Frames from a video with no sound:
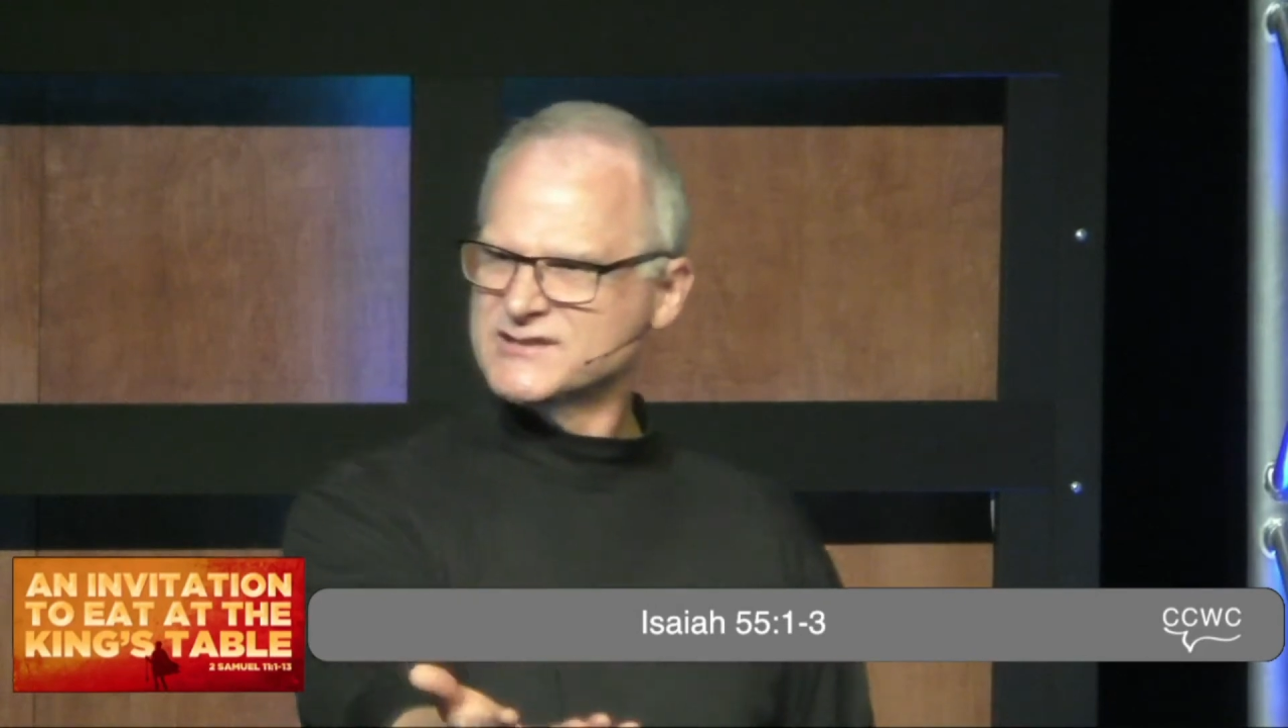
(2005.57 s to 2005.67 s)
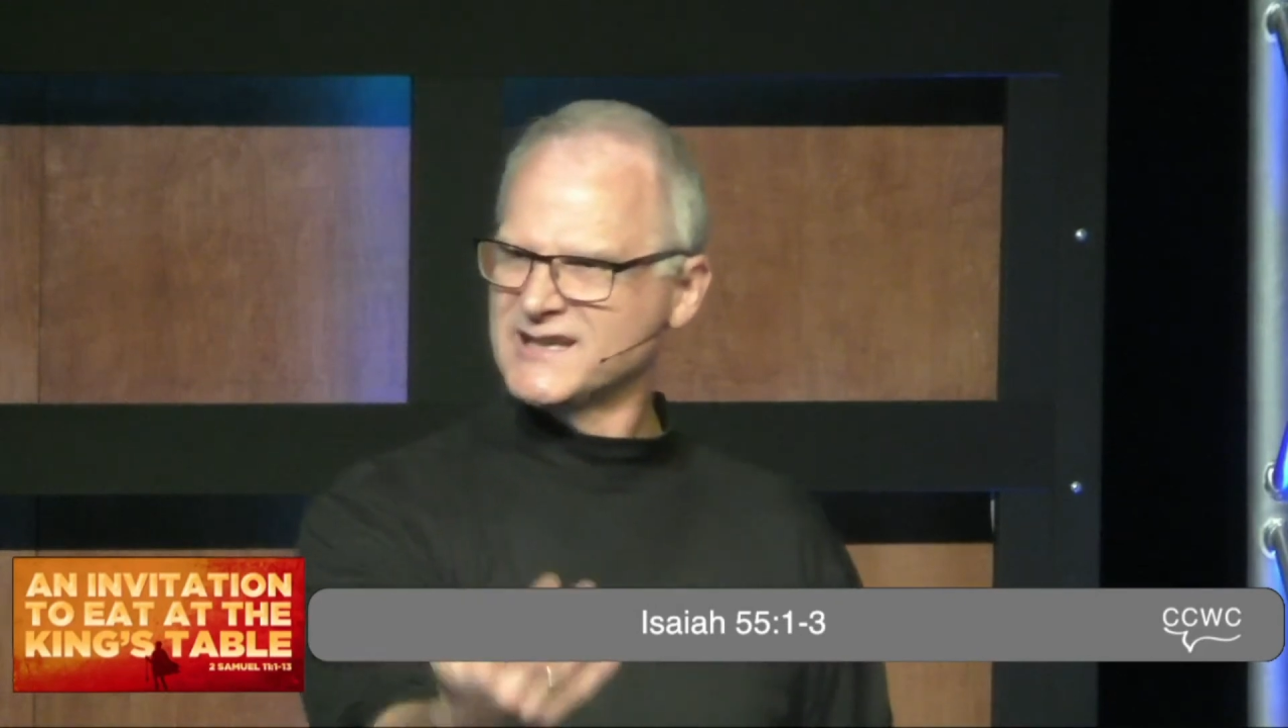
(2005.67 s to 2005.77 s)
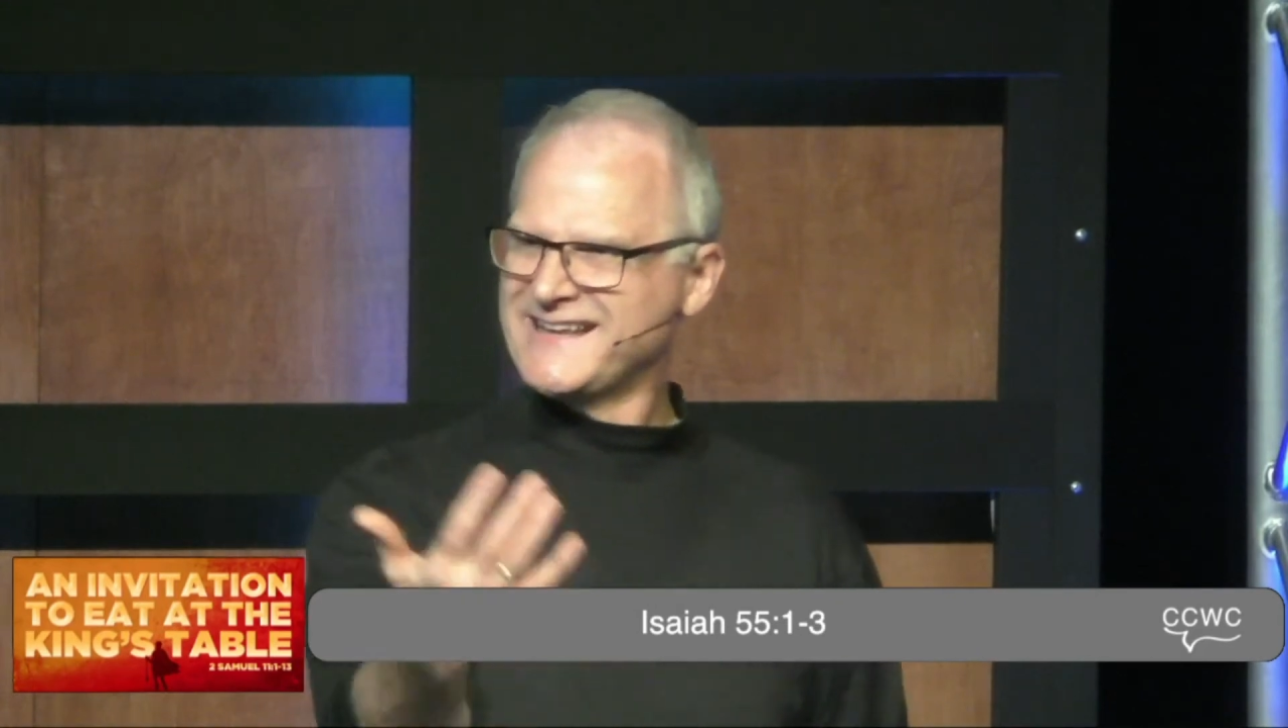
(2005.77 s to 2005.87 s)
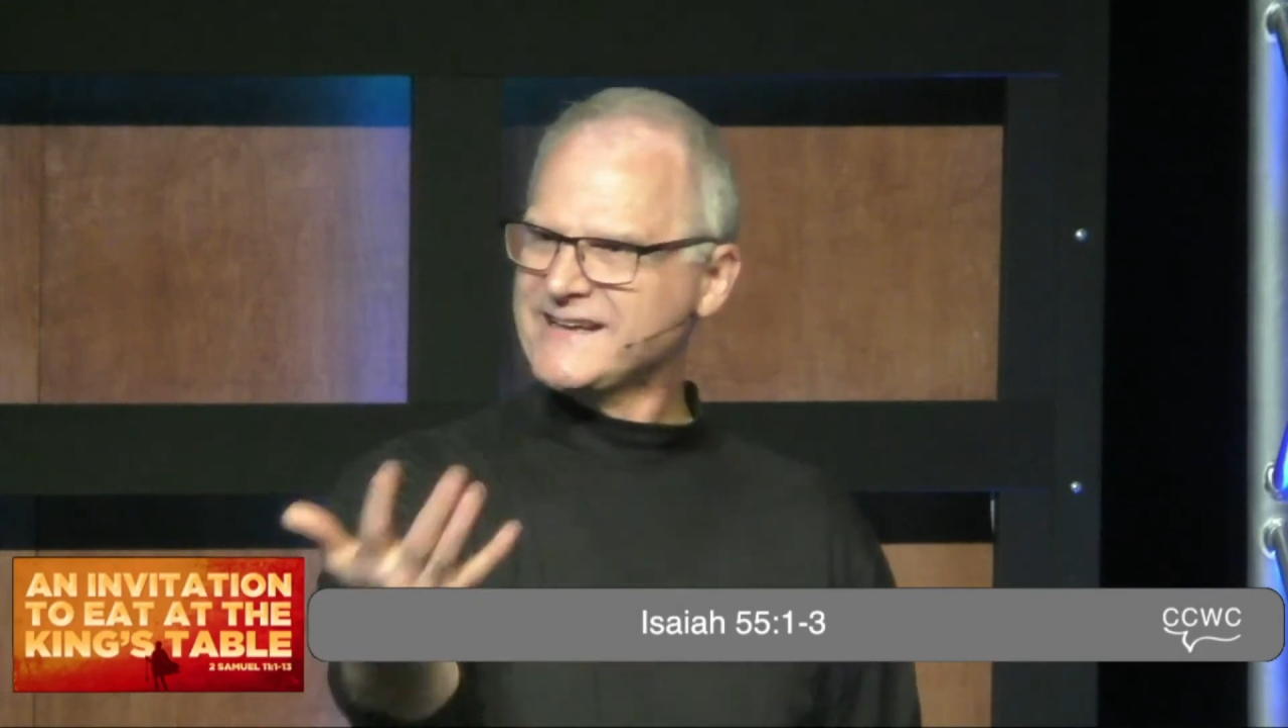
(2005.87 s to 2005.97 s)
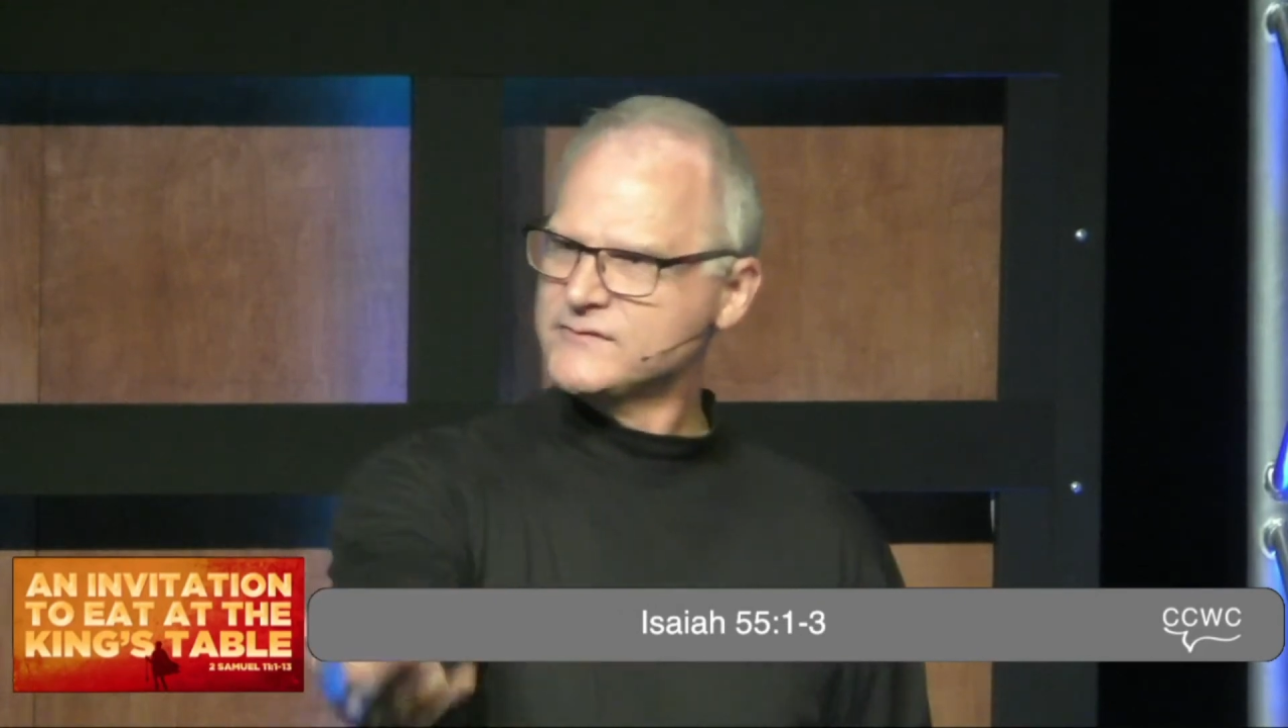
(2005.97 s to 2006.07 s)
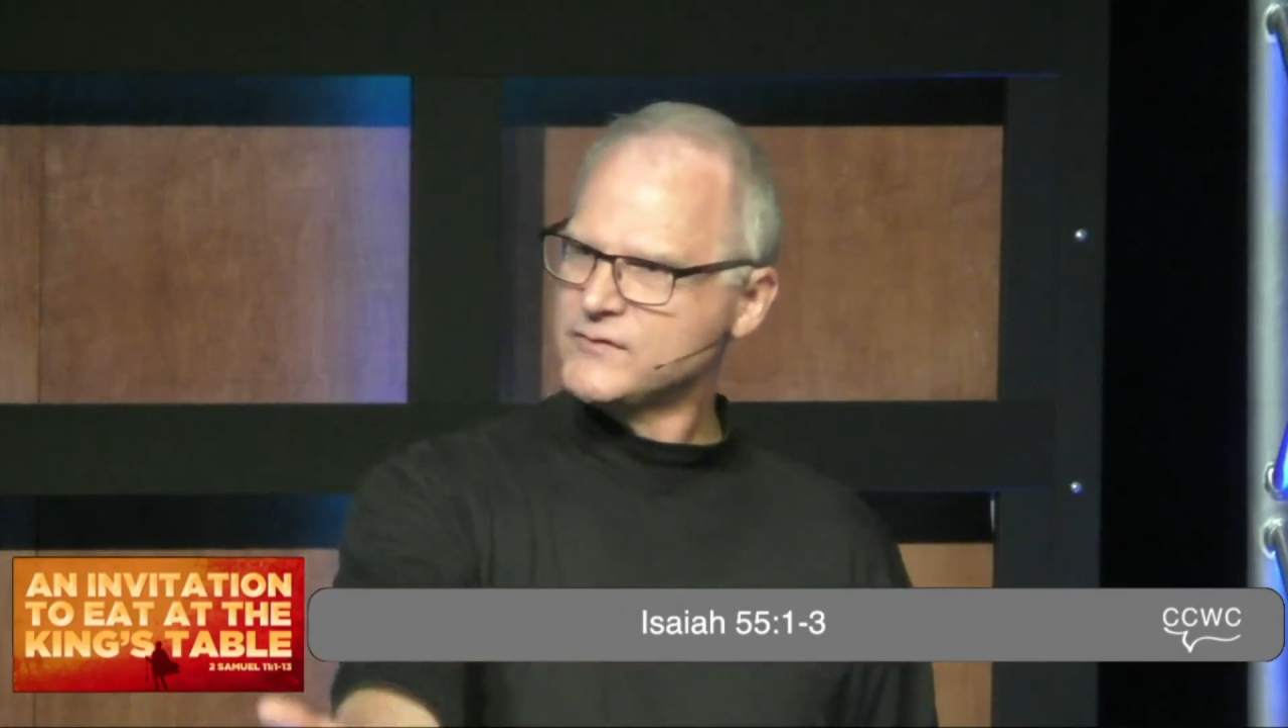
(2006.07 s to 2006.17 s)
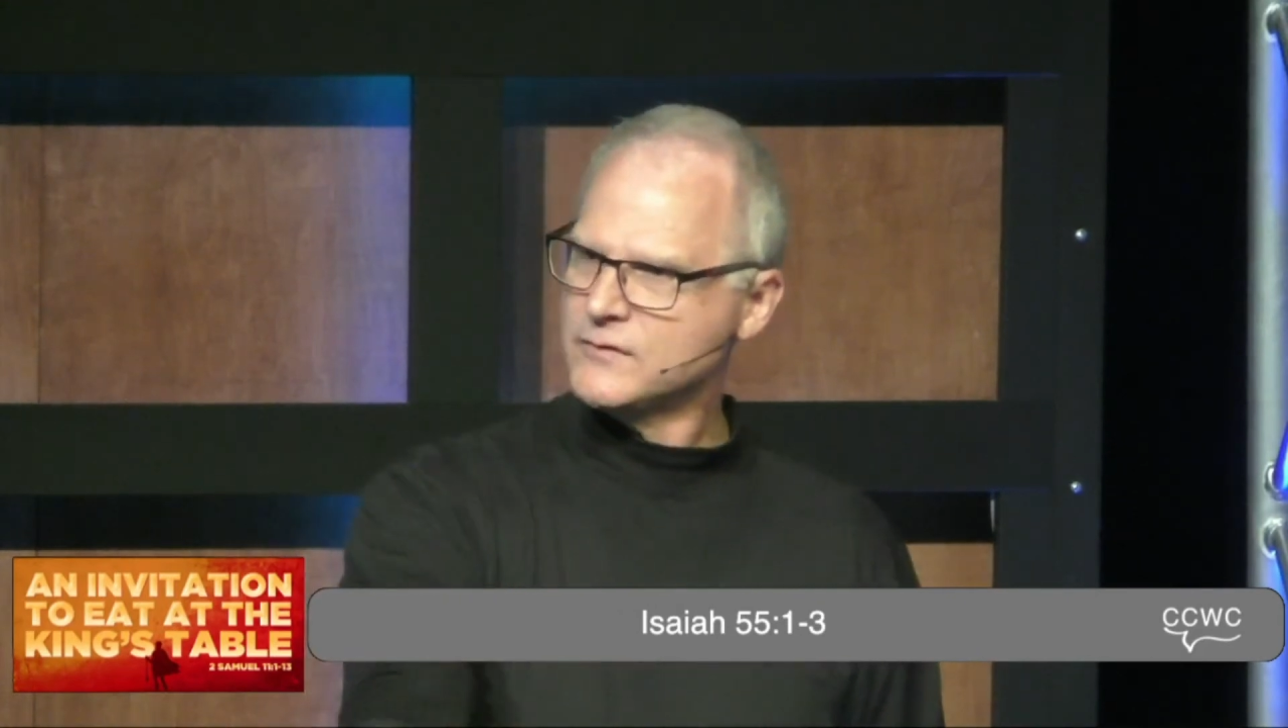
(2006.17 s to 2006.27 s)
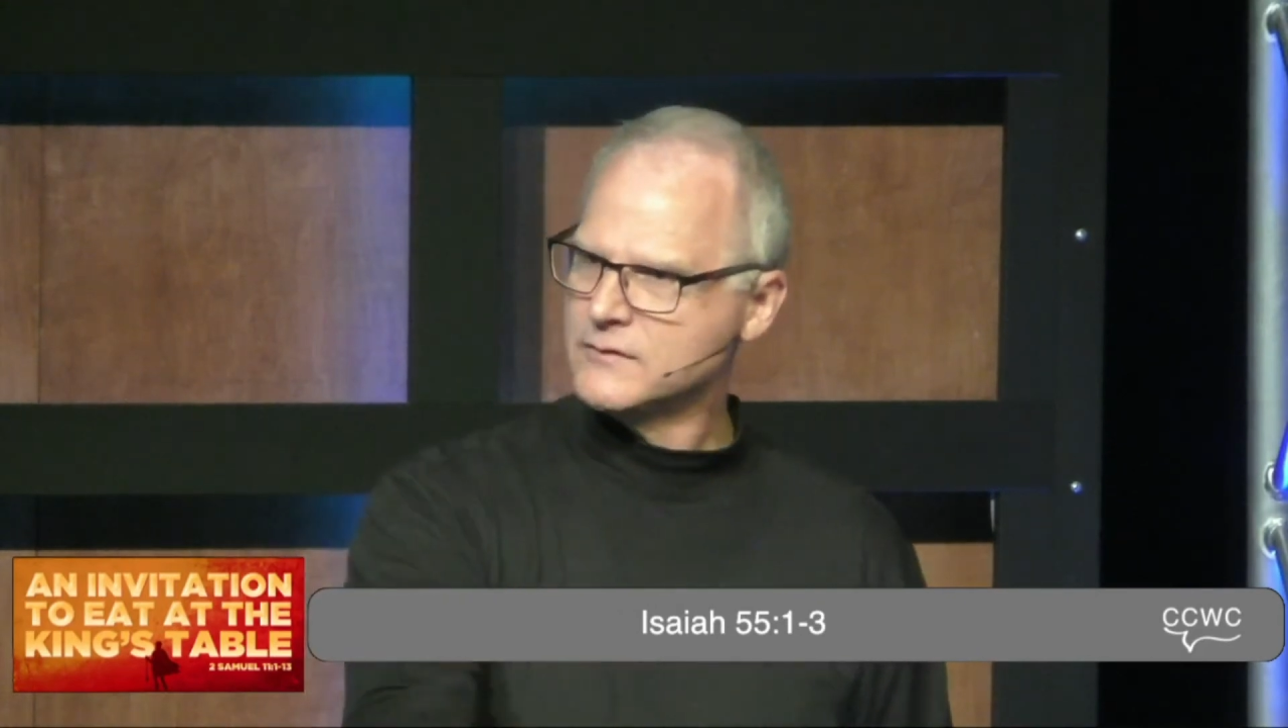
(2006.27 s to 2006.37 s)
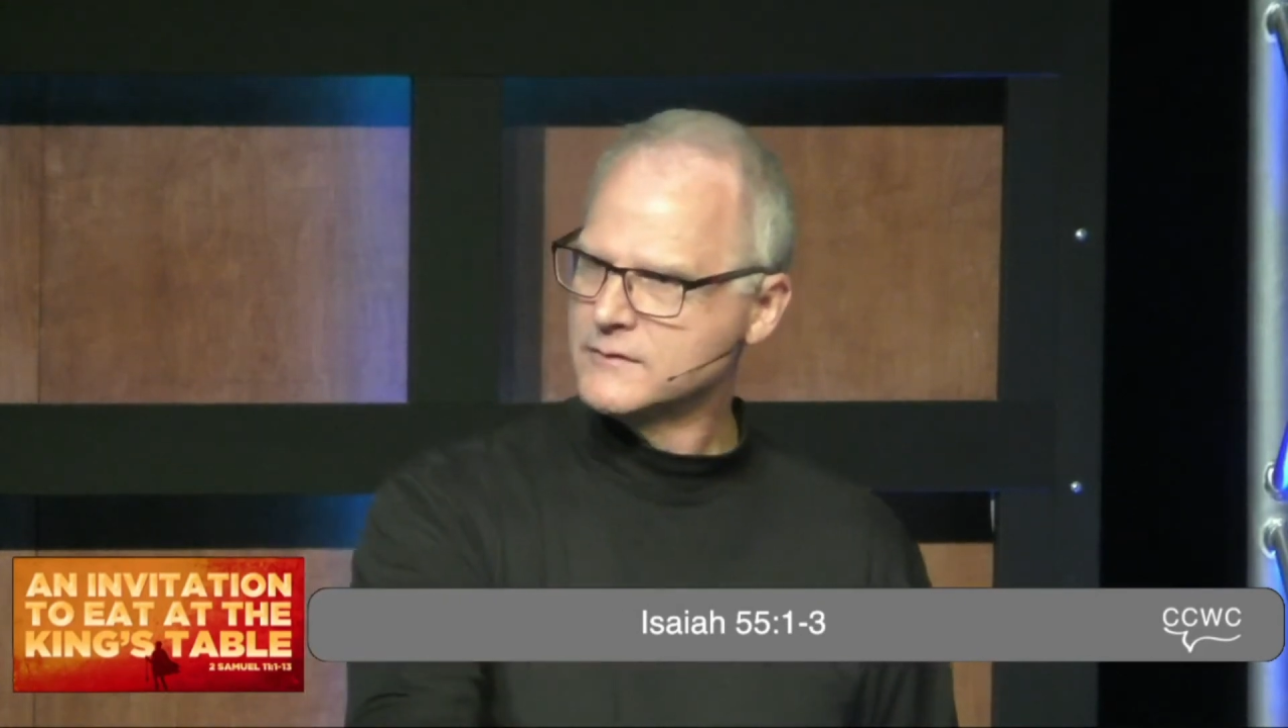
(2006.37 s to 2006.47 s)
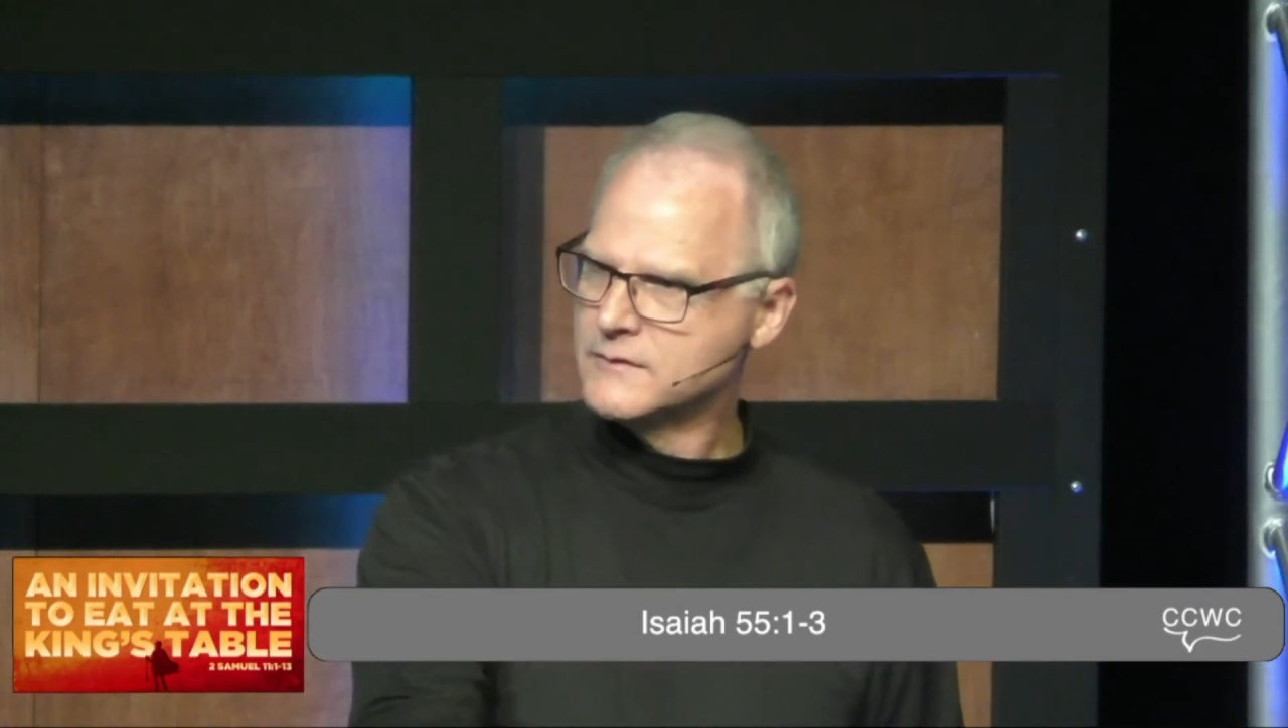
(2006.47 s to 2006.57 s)

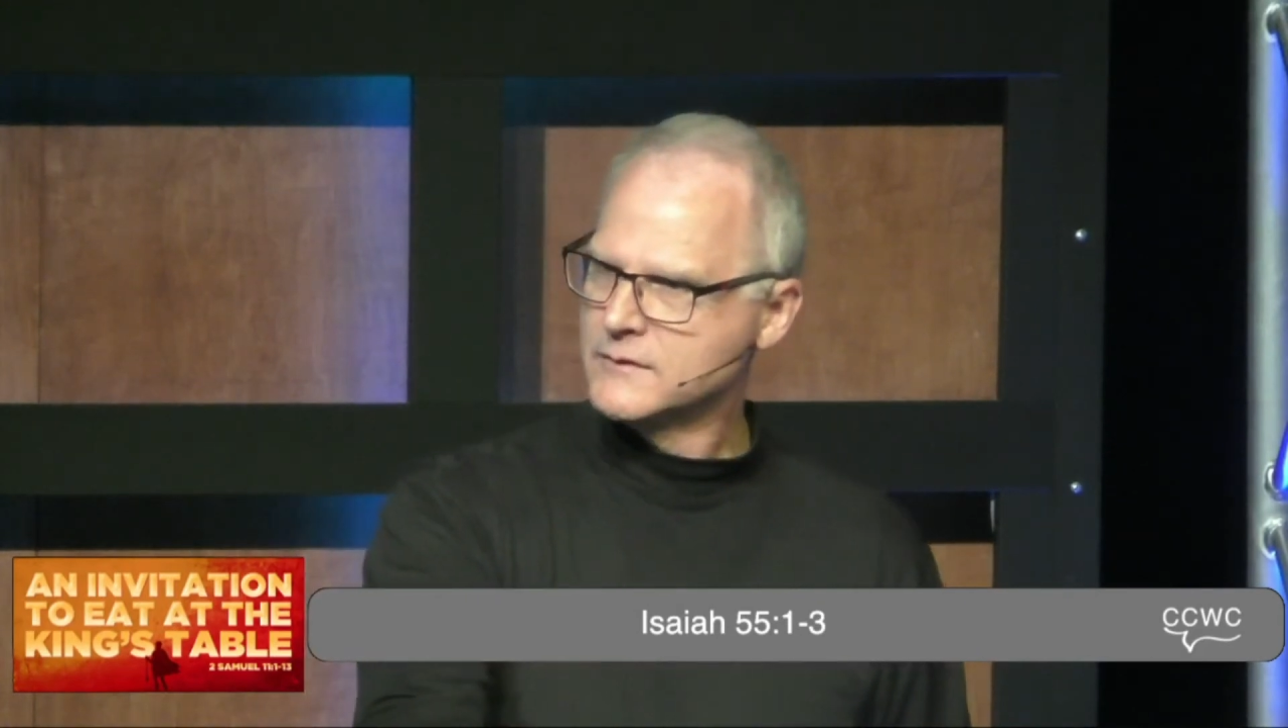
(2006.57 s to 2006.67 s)
delightful,